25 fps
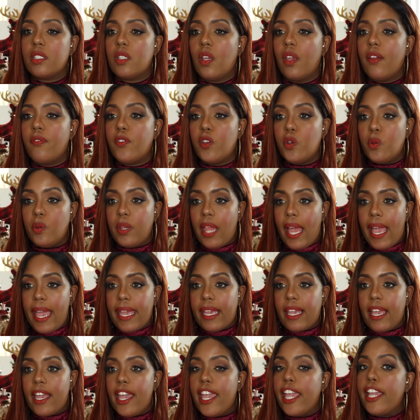So if you
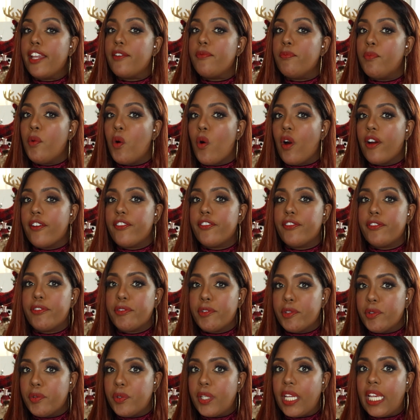like a more
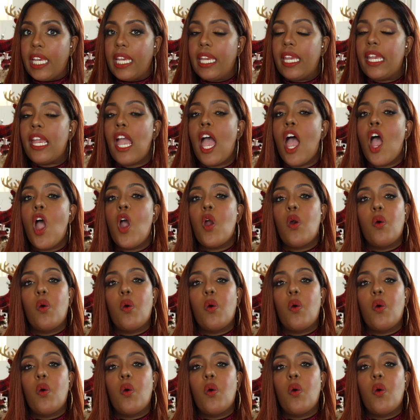fruity,